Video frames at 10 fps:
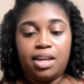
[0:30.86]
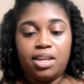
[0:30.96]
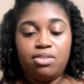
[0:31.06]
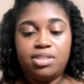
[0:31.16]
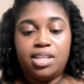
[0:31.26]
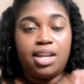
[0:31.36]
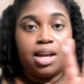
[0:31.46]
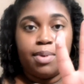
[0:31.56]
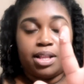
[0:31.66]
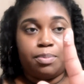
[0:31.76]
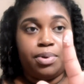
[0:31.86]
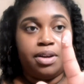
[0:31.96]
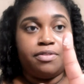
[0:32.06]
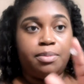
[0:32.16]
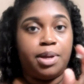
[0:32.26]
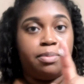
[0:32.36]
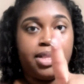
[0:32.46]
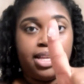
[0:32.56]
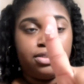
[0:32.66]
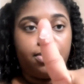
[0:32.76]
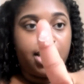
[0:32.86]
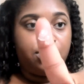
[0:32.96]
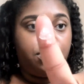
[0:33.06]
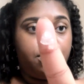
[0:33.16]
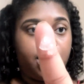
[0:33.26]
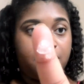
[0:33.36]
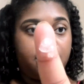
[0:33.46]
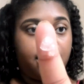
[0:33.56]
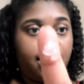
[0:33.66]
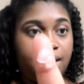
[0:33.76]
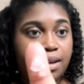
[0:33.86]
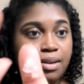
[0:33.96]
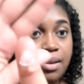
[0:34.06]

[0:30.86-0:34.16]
it used to didn't come out the pump for me, but that's way too much. Like,